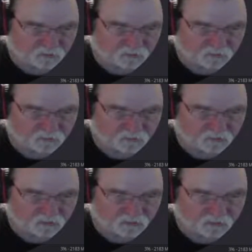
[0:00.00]
Well, we want
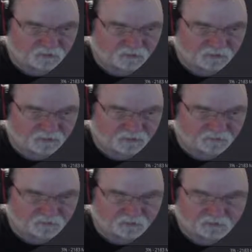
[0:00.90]
to come in here to Paint
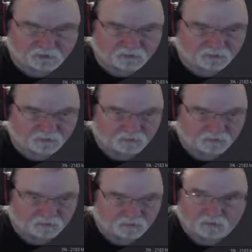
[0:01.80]
3,
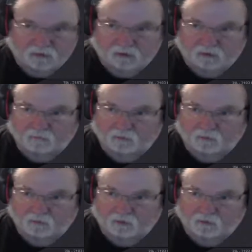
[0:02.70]
and then we
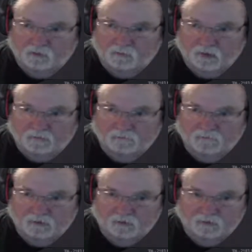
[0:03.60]
want to go to the
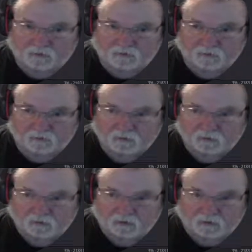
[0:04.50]
modifiers,
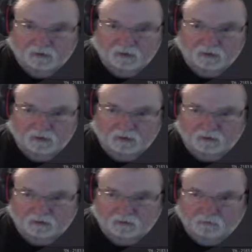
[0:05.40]

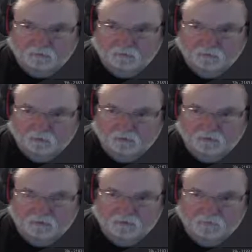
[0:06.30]
and we
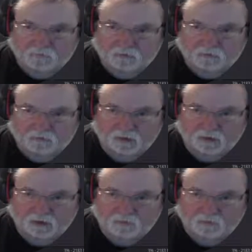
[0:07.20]
want to figure
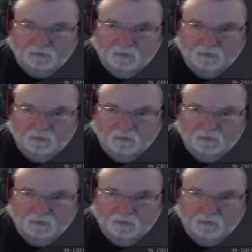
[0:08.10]
out,